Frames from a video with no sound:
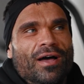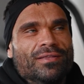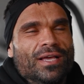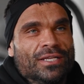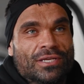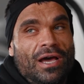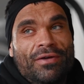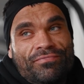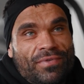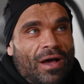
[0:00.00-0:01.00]
it's like
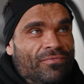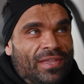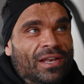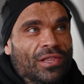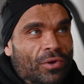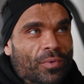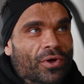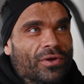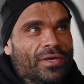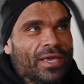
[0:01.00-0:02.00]
I've done a lot of work,
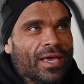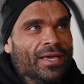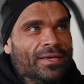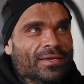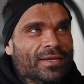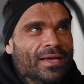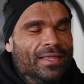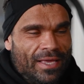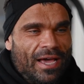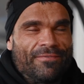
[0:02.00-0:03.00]
yeah?
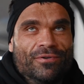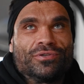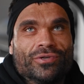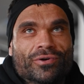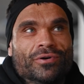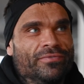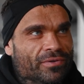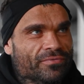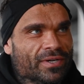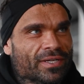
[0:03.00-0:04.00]
Like I feel sore, I feel
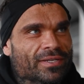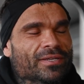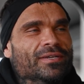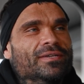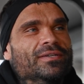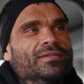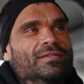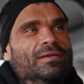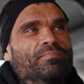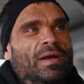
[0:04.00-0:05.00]
fucking,
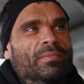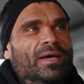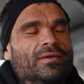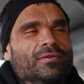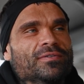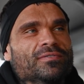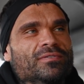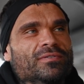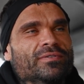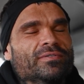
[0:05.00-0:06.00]
but I'm like,
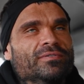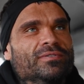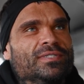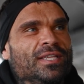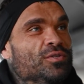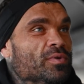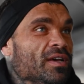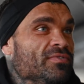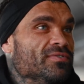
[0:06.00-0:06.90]
did I do enough?